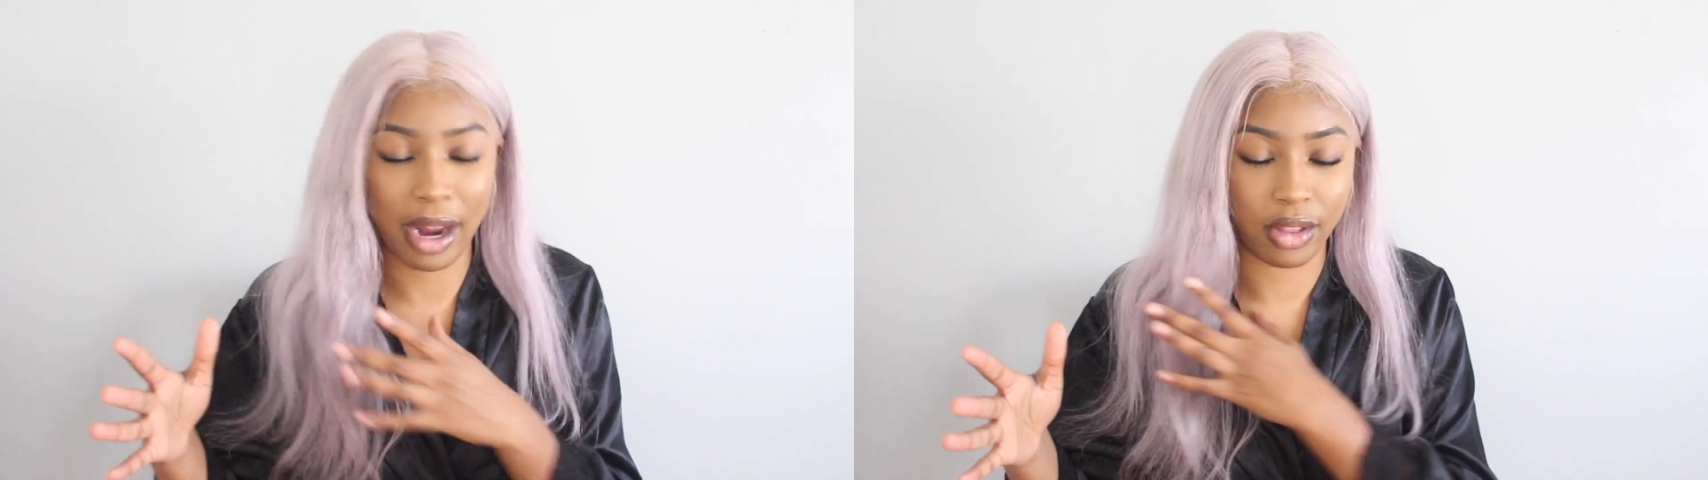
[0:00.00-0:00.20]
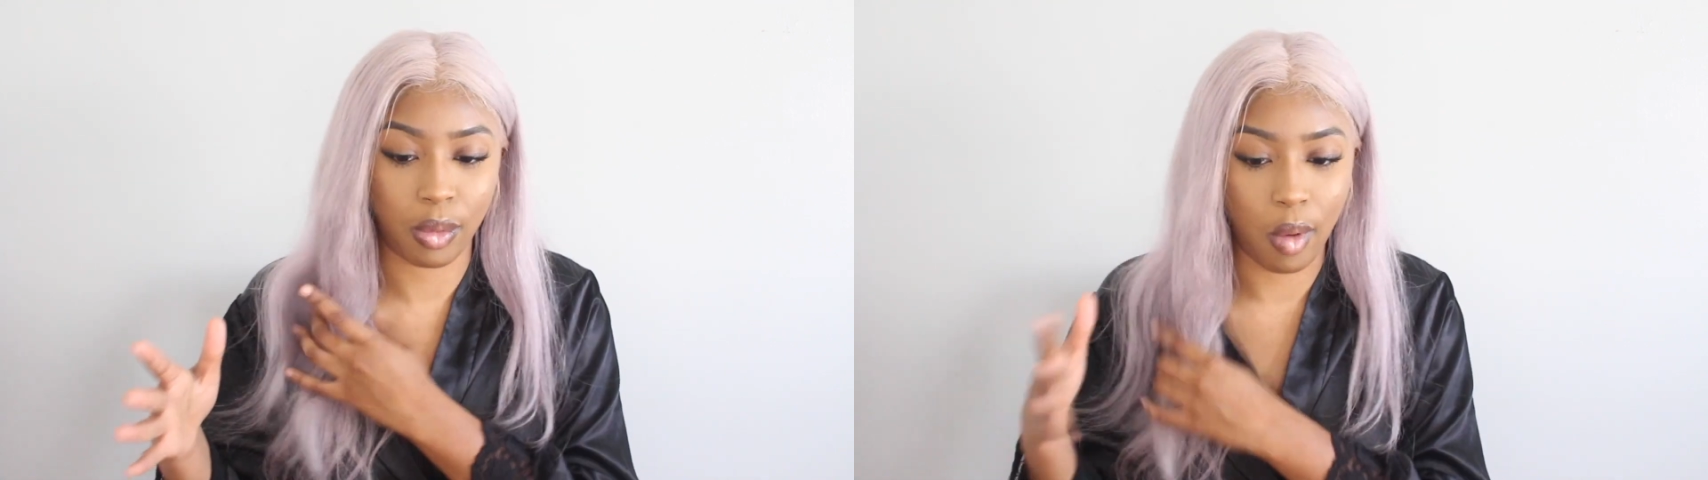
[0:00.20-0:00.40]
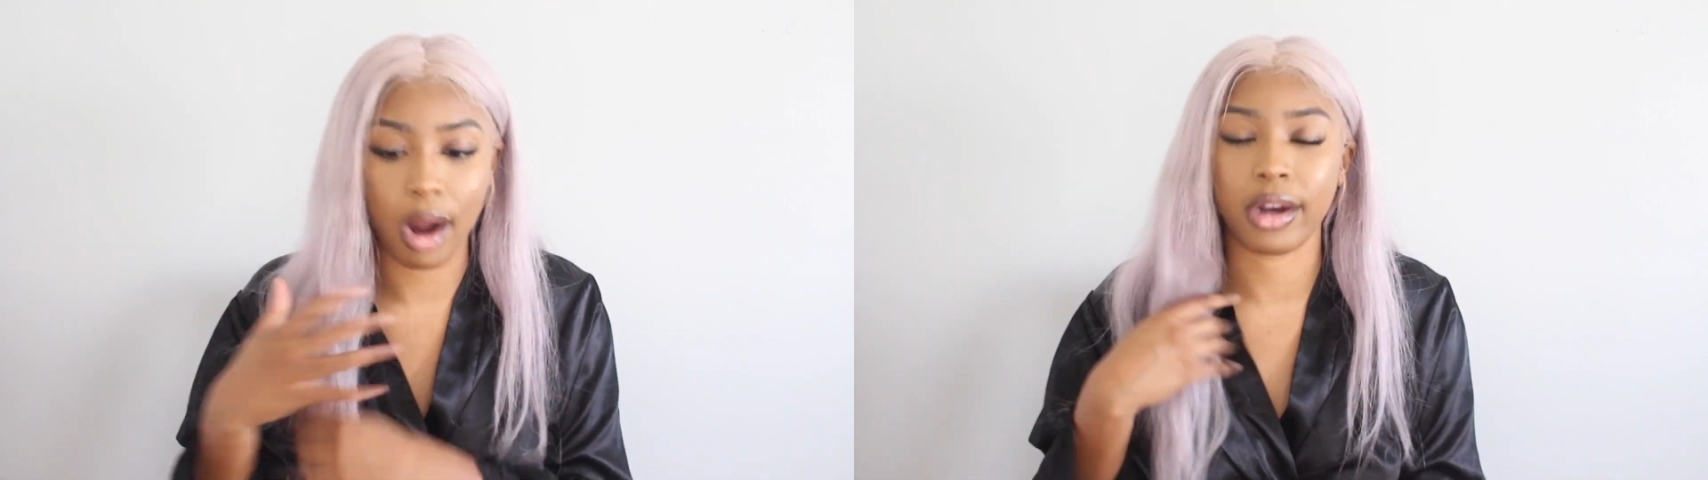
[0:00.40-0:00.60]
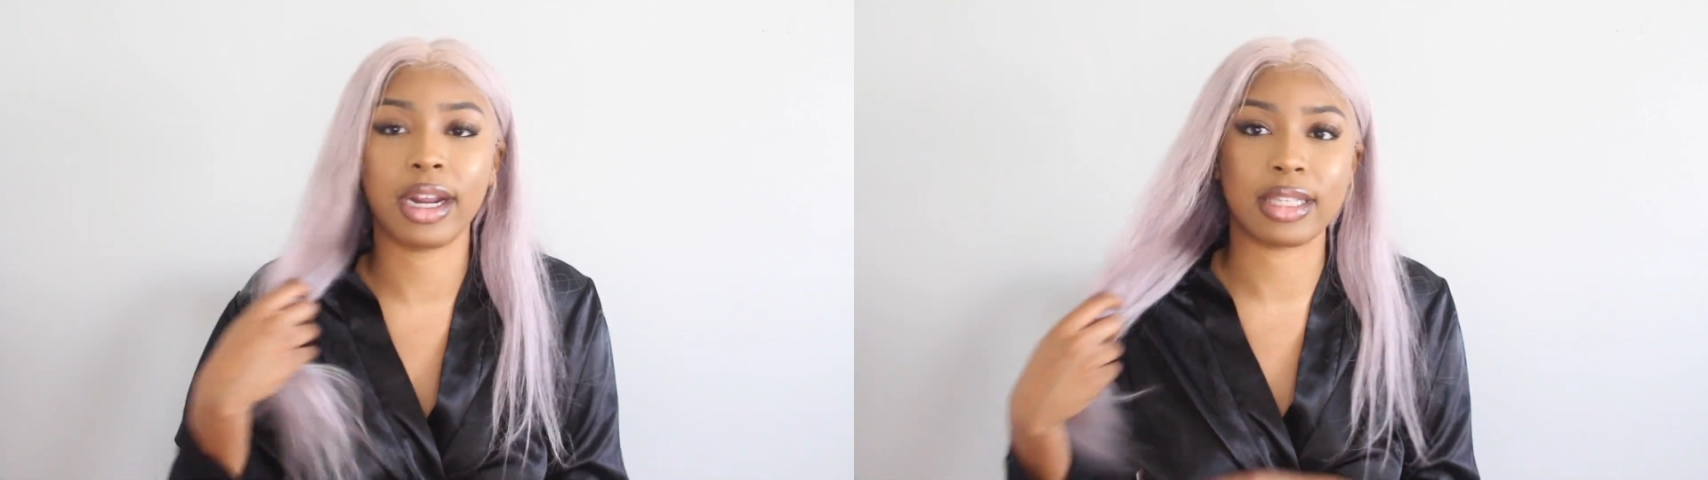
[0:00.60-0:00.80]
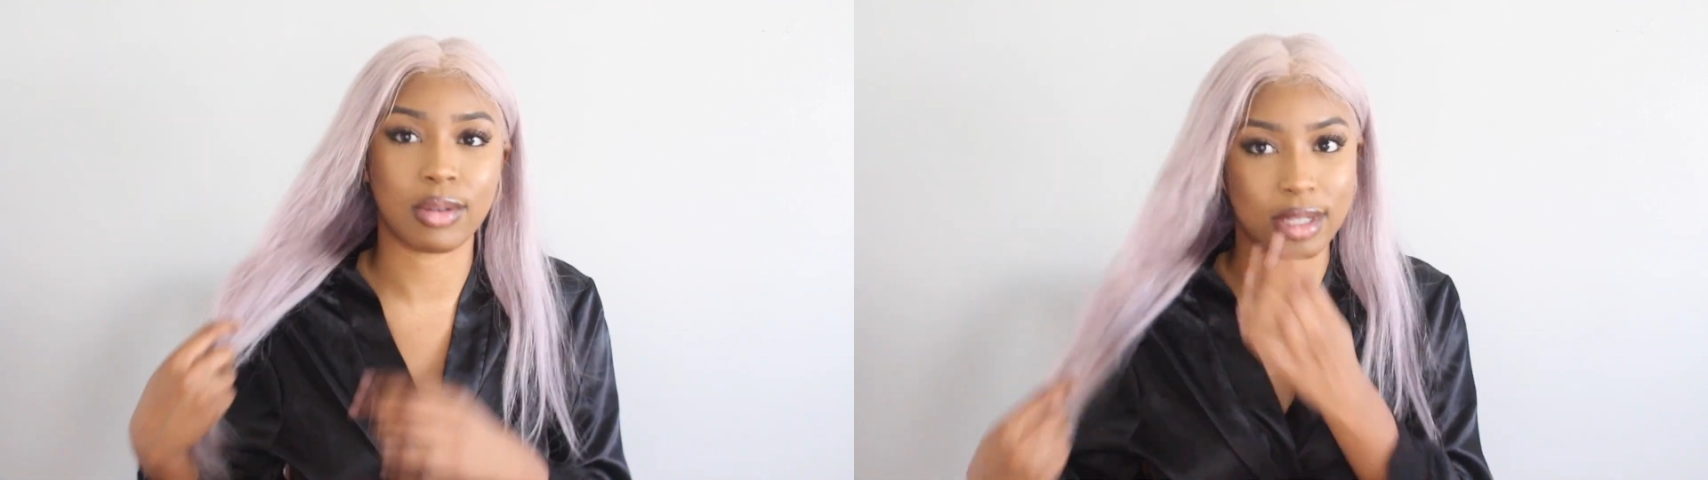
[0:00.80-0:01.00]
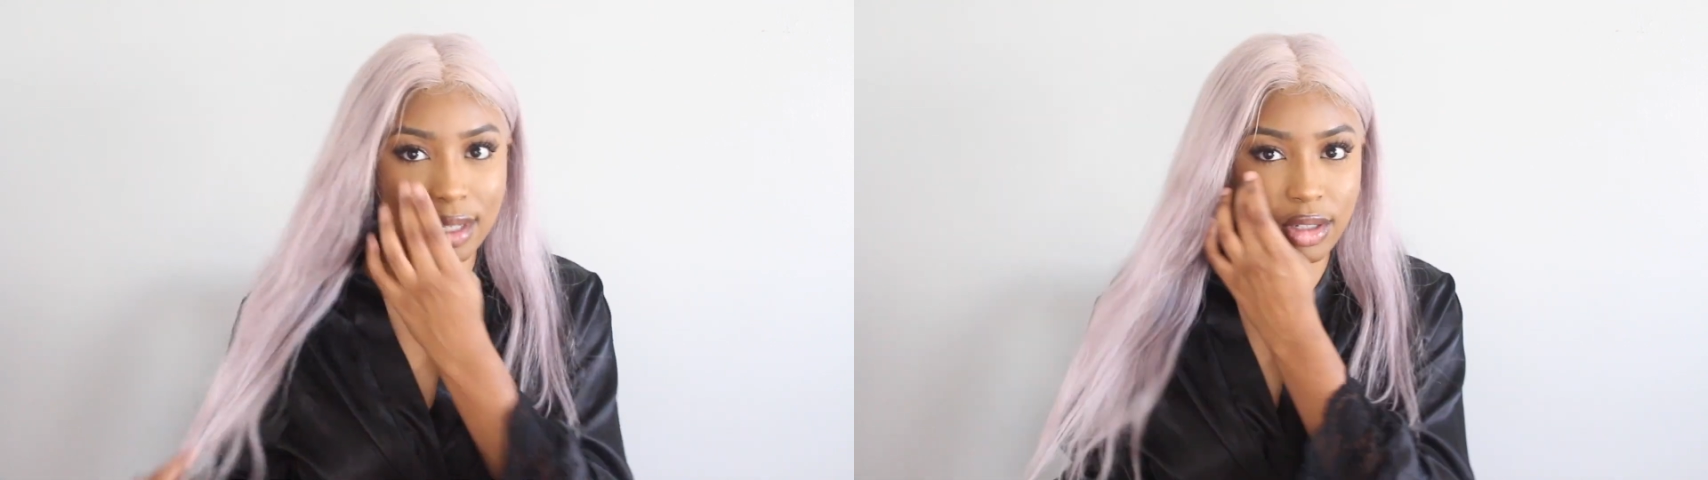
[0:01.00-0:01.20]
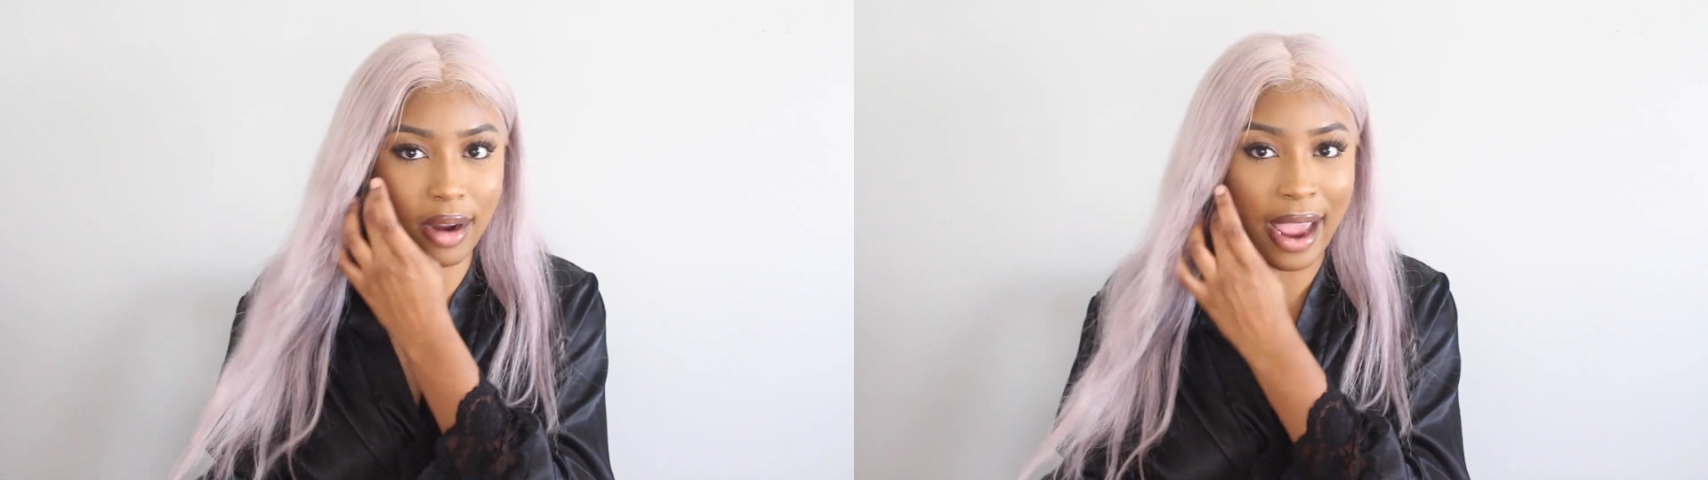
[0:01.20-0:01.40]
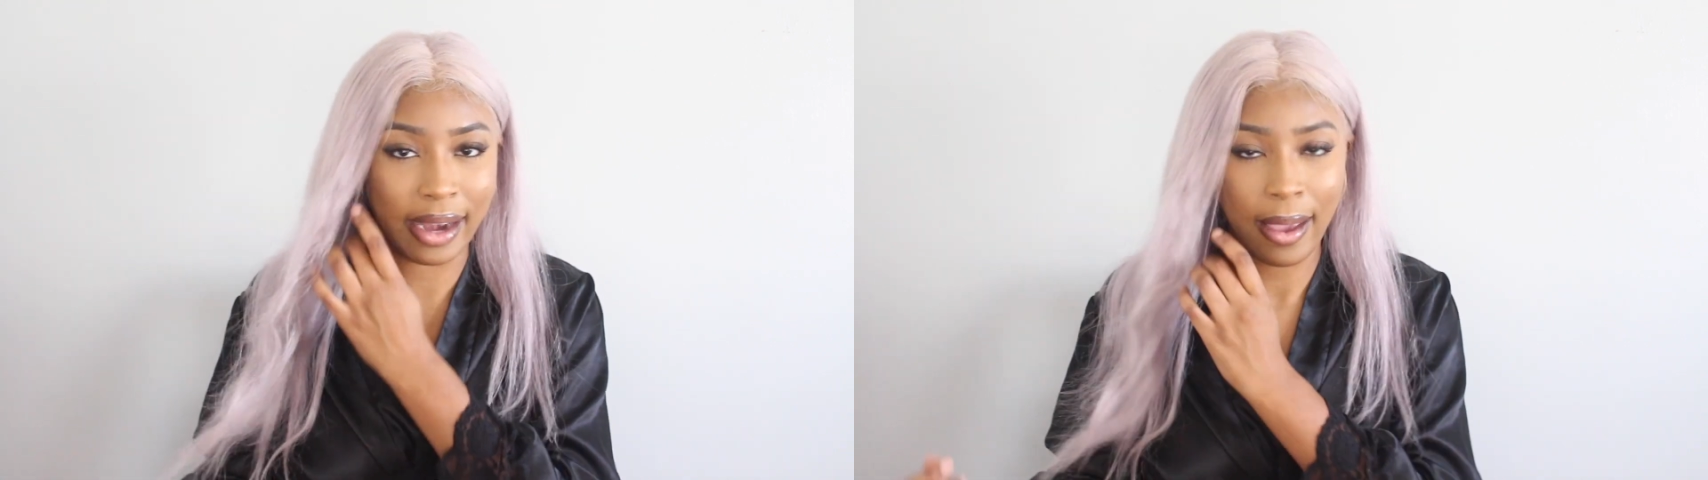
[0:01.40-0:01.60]
out of the water as soon as it
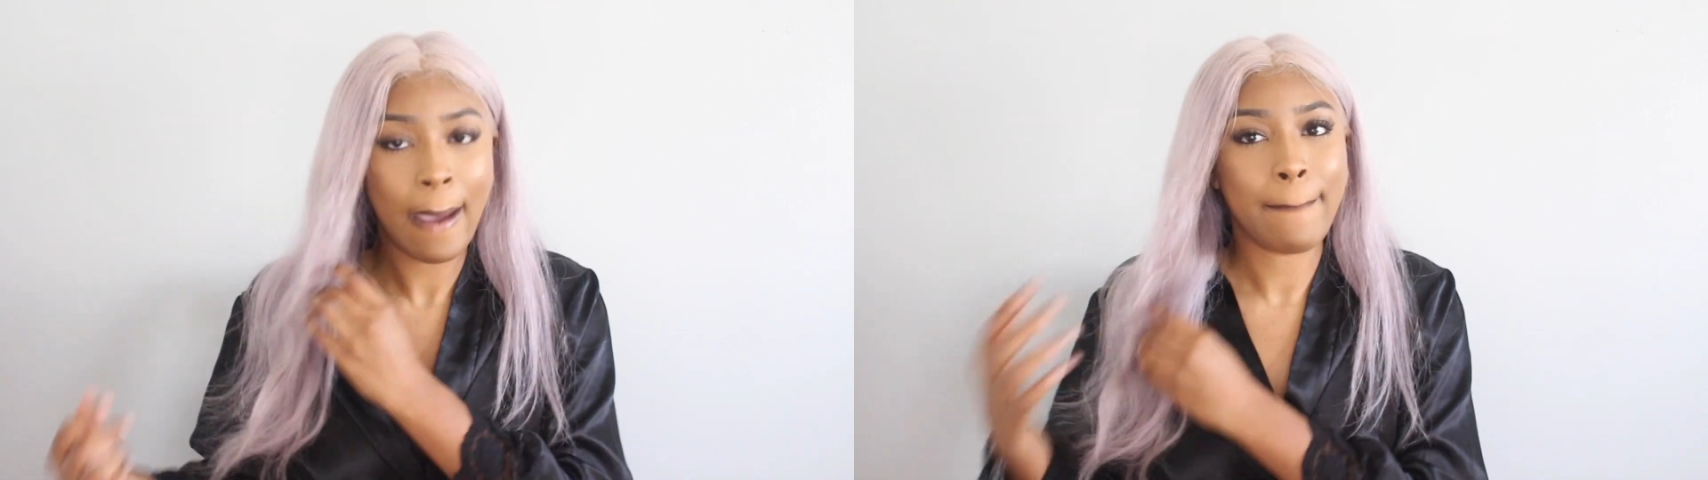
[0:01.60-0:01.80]
dried.